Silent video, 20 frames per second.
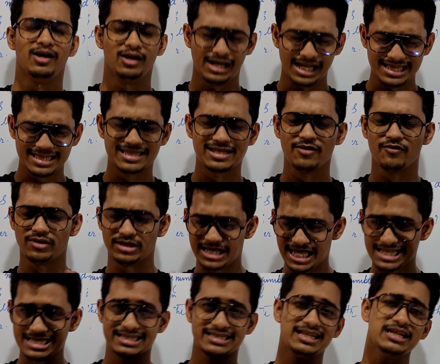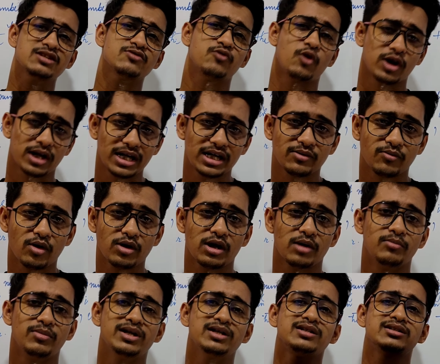Let's say that, just forget about
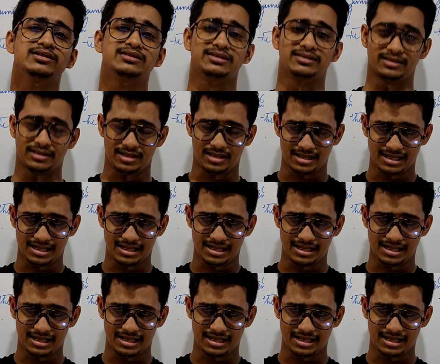numbers.